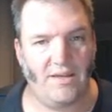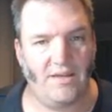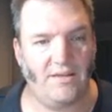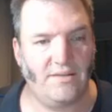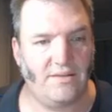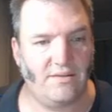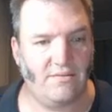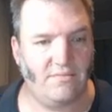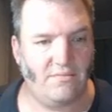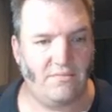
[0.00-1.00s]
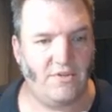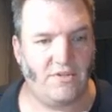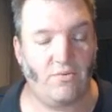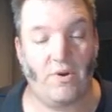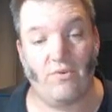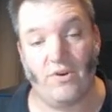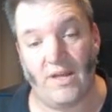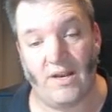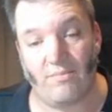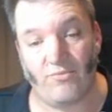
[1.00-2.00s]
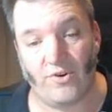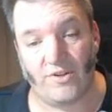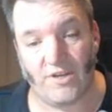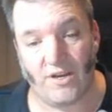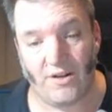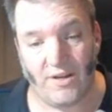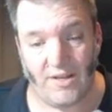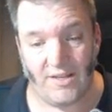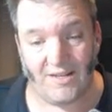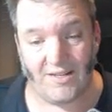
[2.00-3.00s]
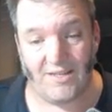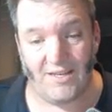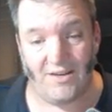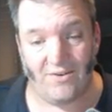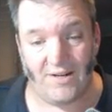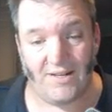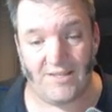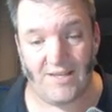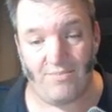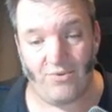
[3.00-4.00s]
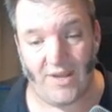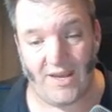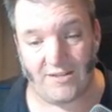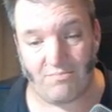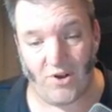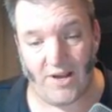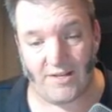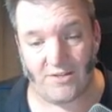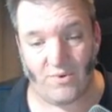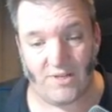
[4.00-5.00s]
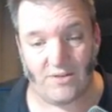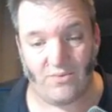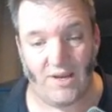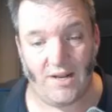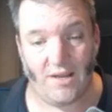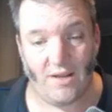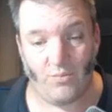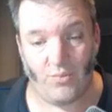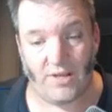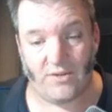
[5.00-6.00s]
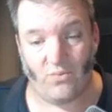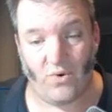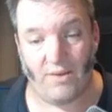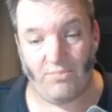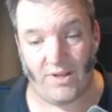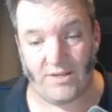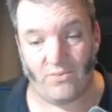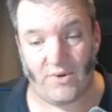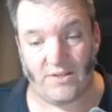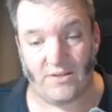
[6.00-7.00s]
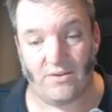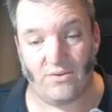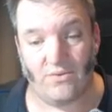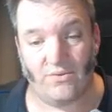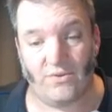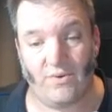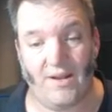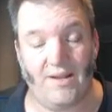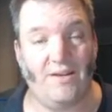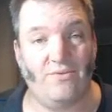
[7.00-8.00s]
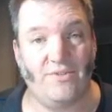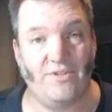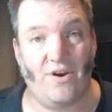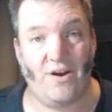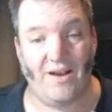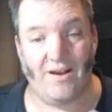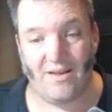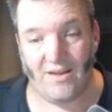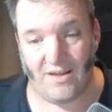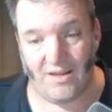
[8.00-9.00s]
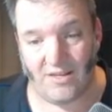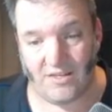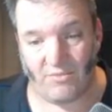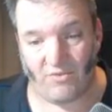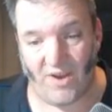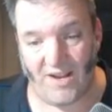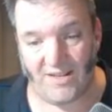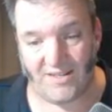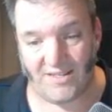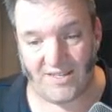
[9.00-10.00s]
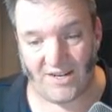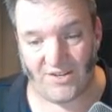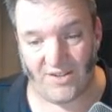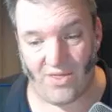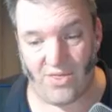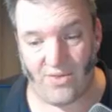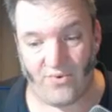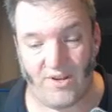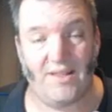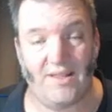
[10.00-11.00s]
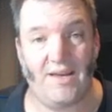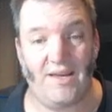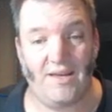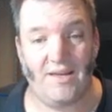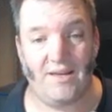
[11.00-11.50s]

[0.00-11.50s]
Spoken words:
is the square root of that number on its own. You can see here in an example, x minus 1 squared plus y plus 1 all squared equals 9. So my radius is actually 3 there.